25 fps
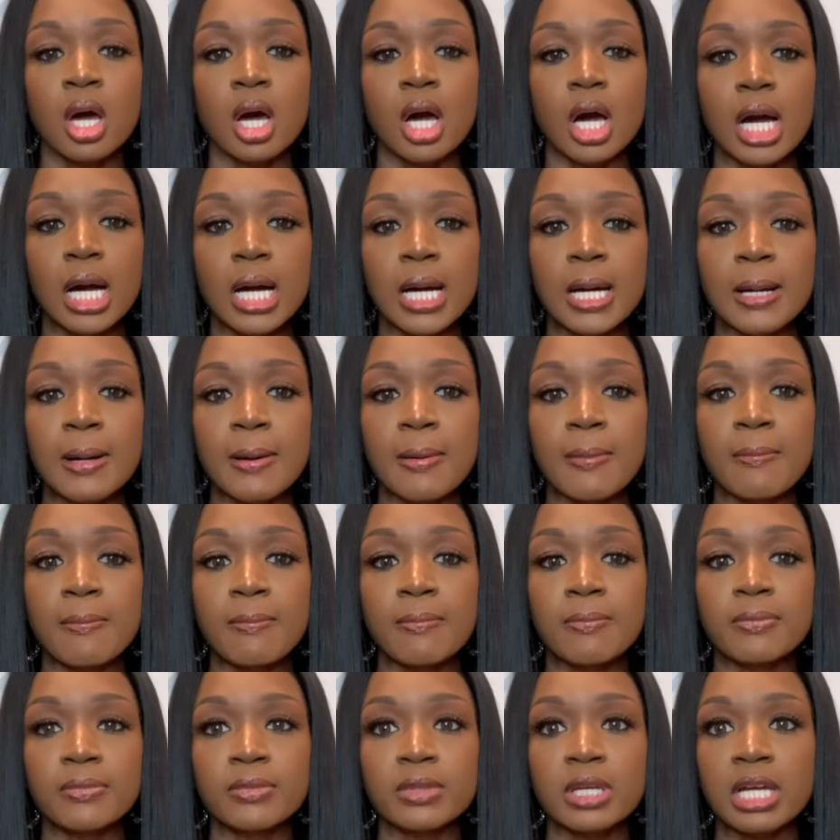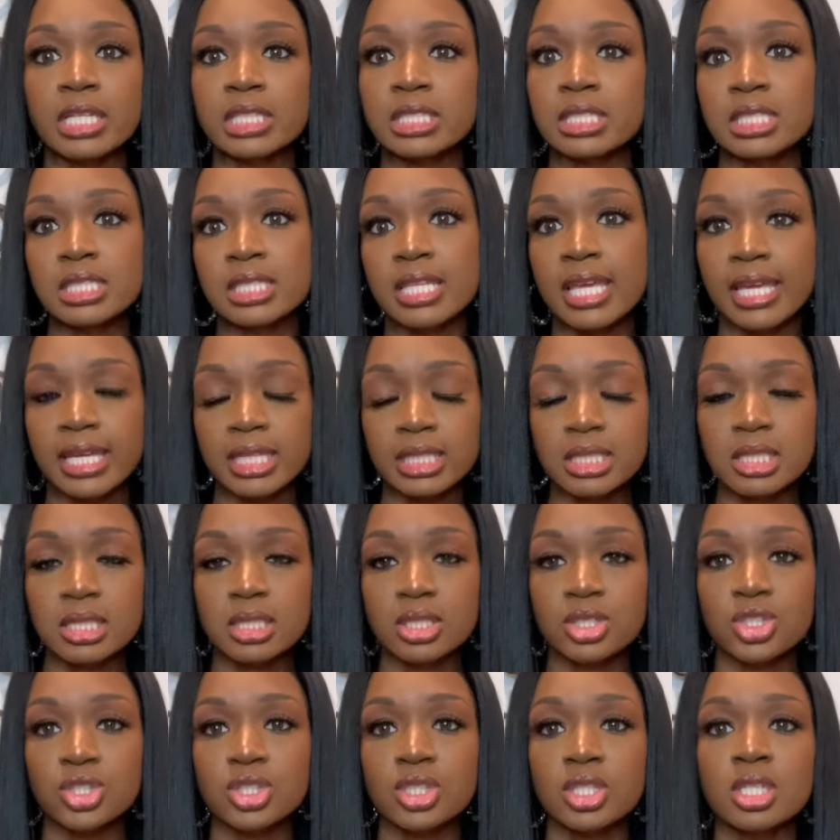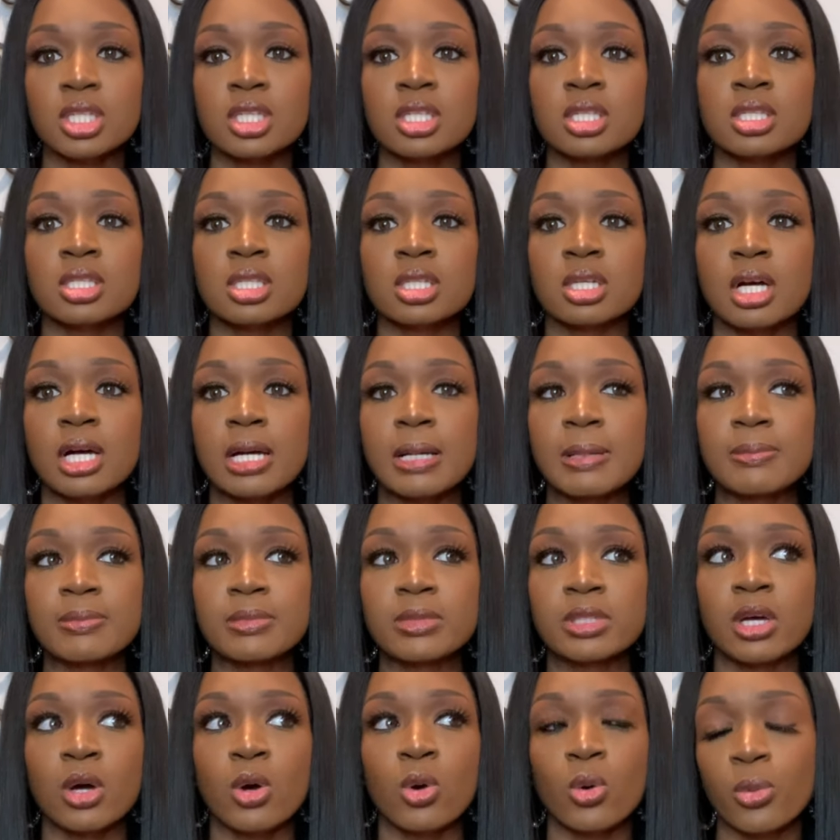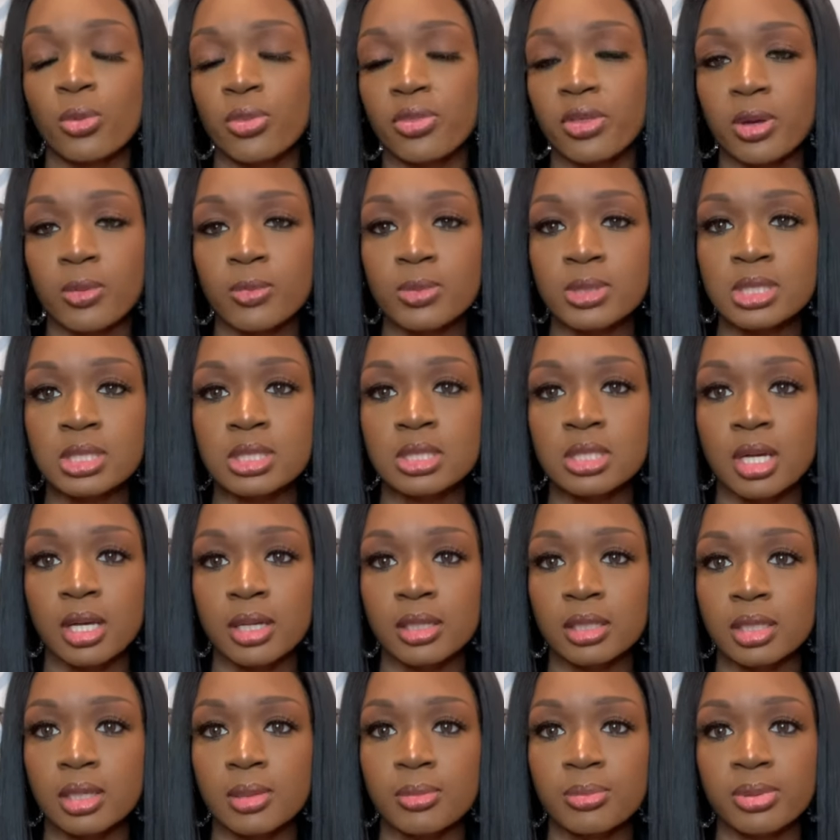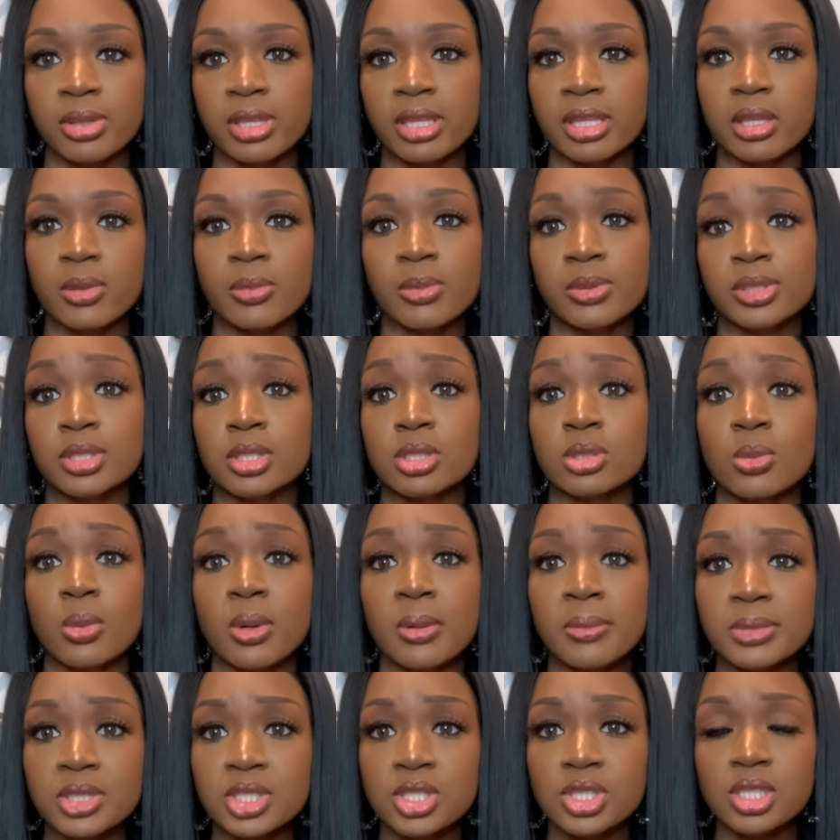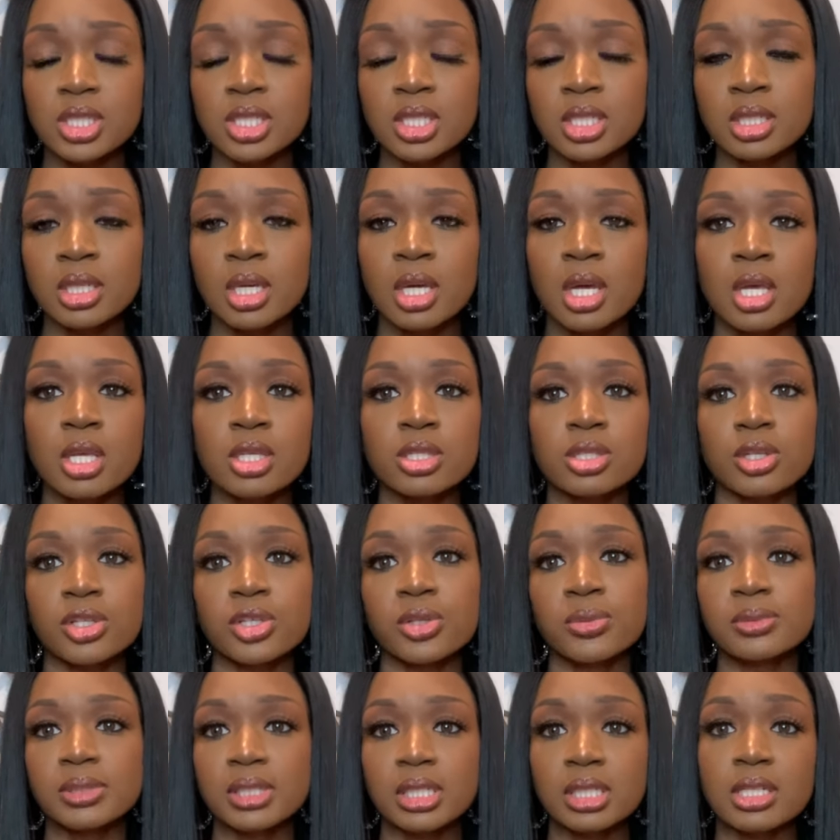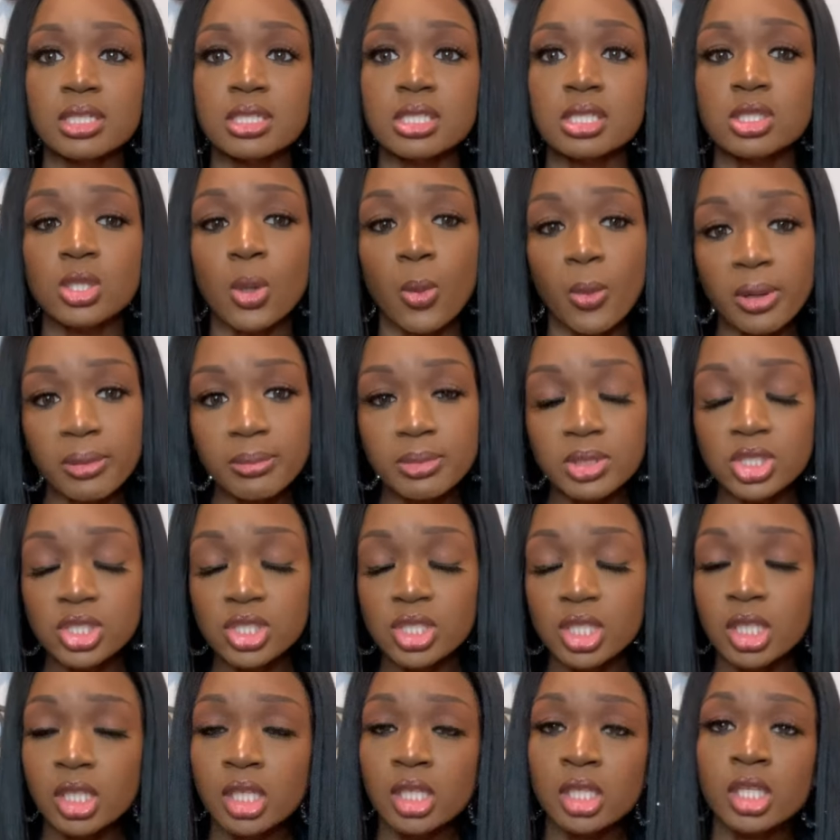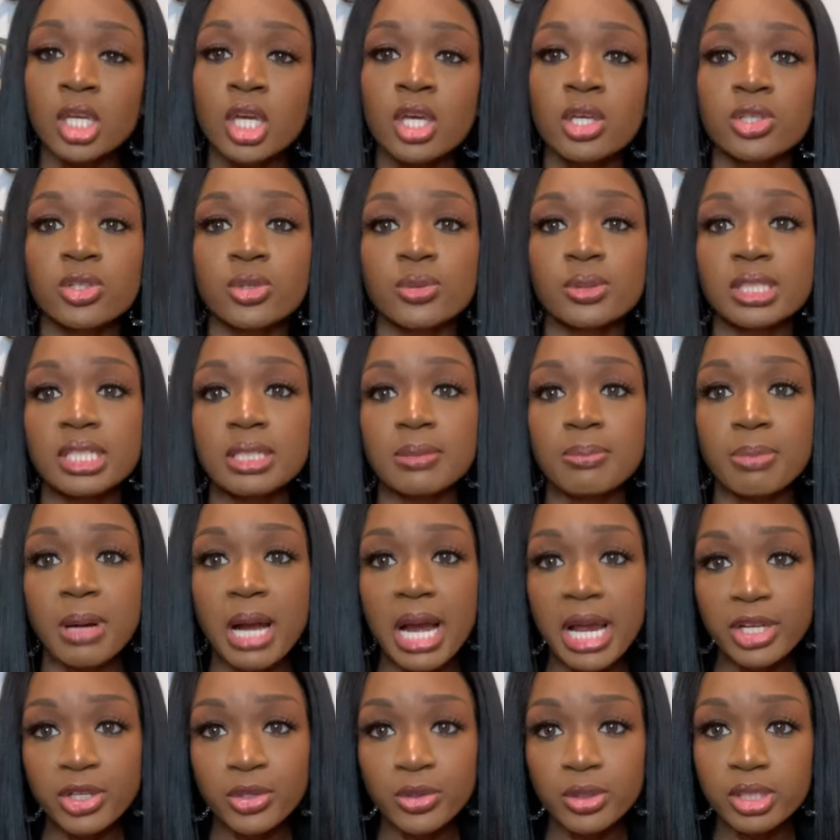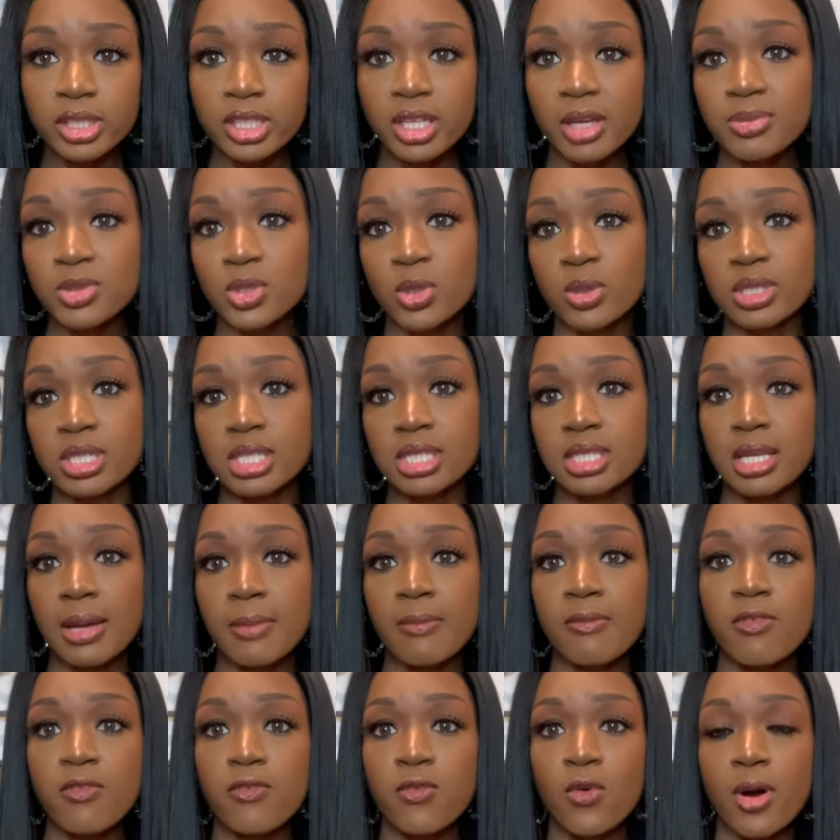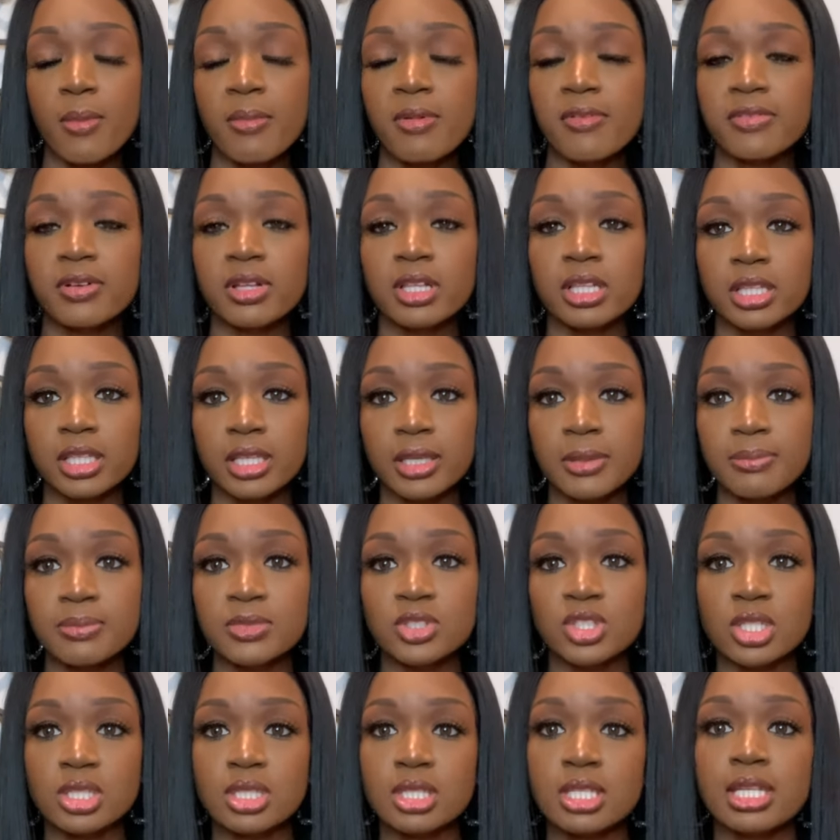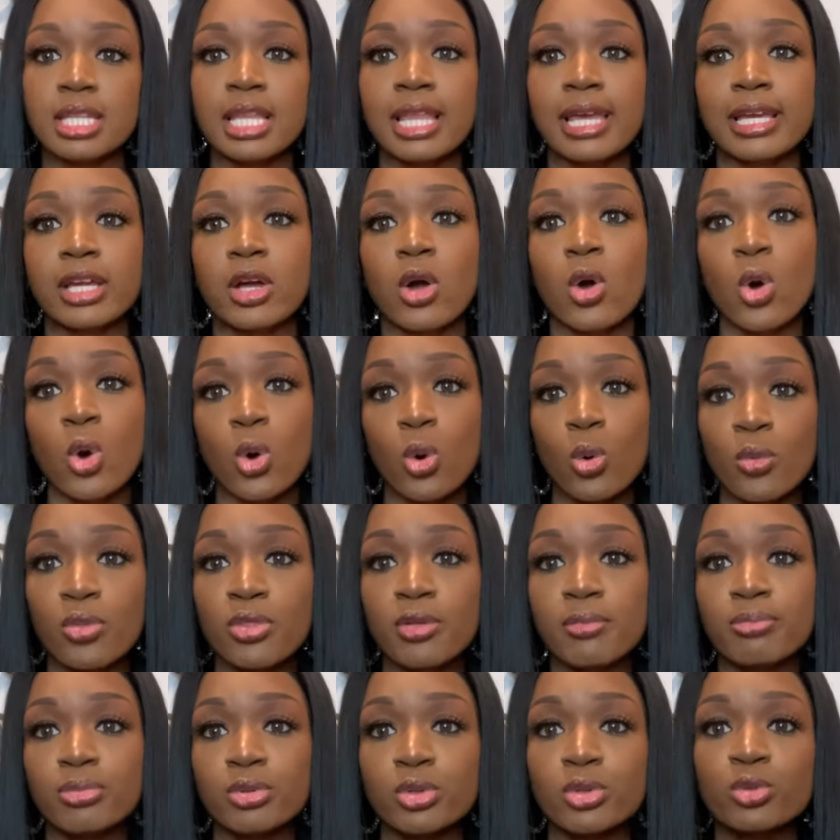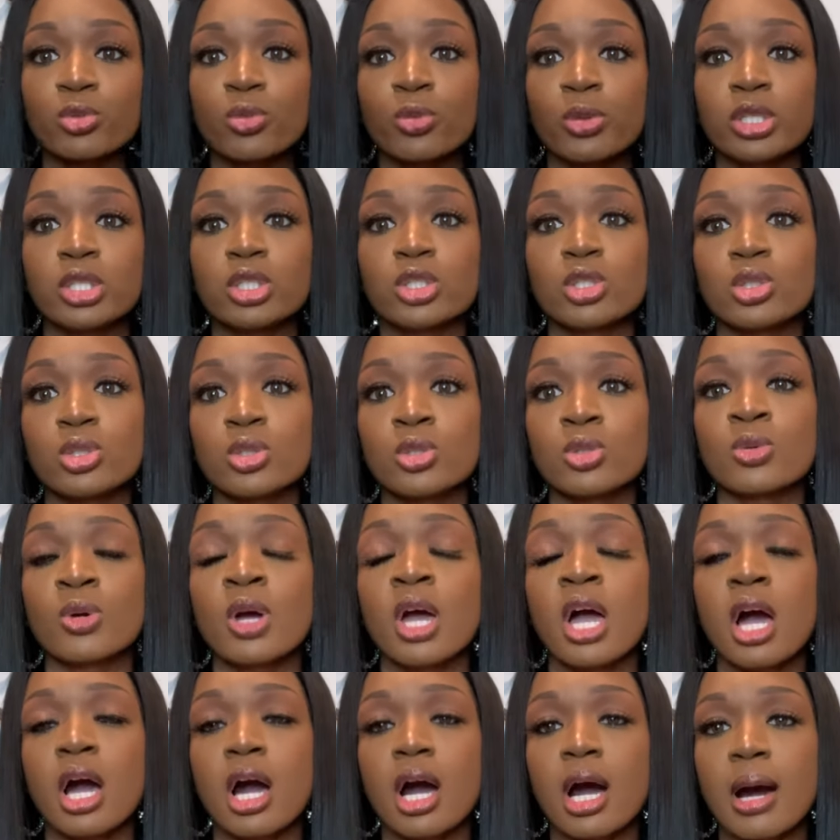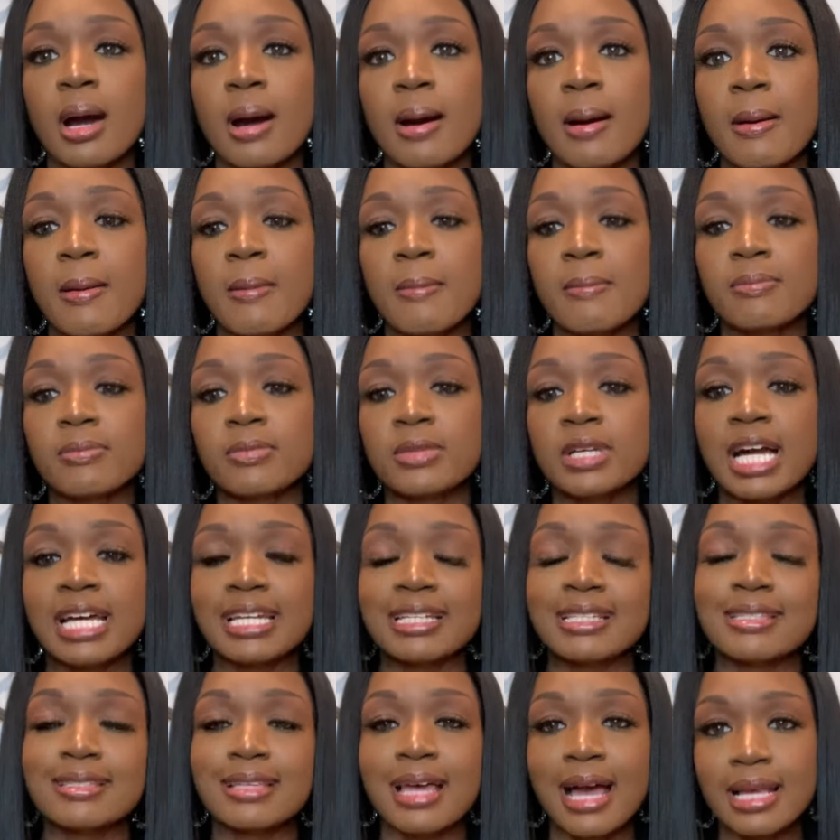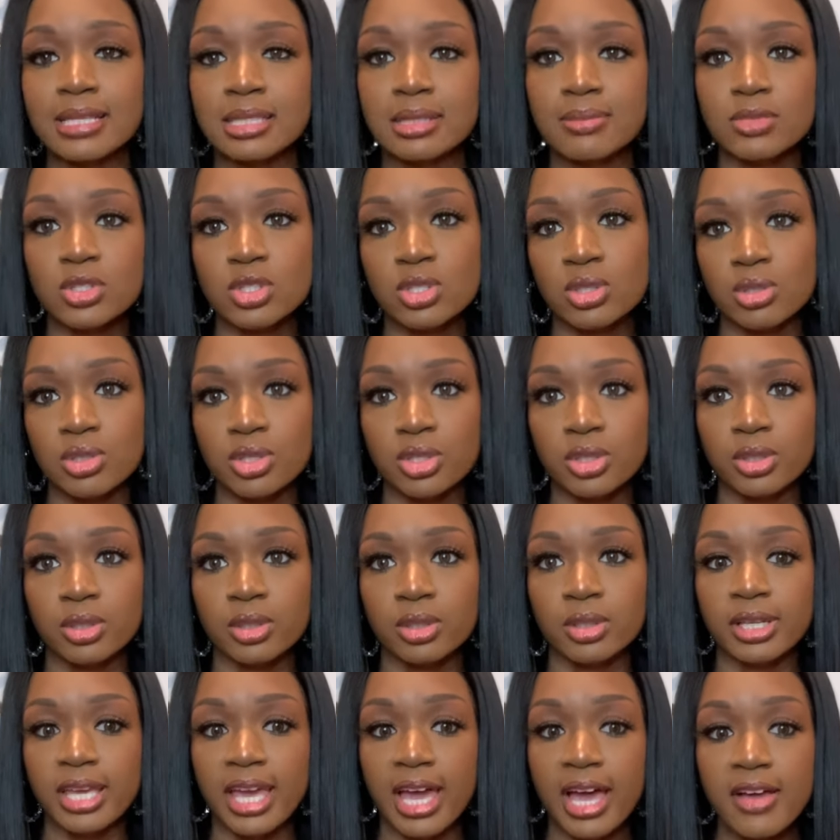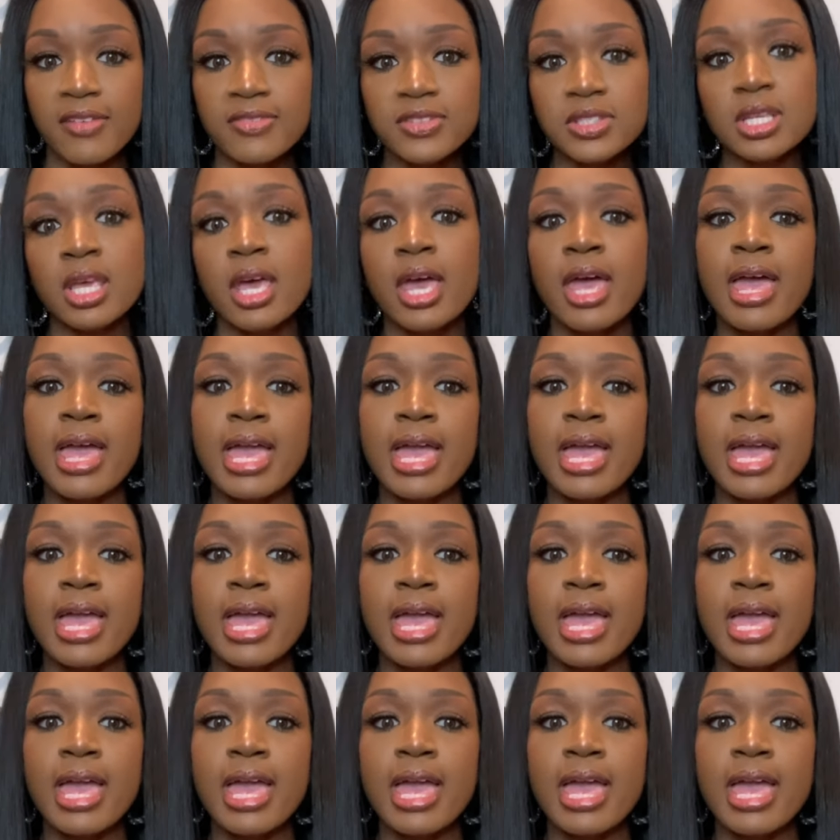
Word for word: Um, I didn't hand stitch these. Um, the whole thing was done completely with the sewing machine. So you'll need a sewing machine. You'll need binder clips or some form of clip just to like hold the boot when you um, kind of size them to your calves.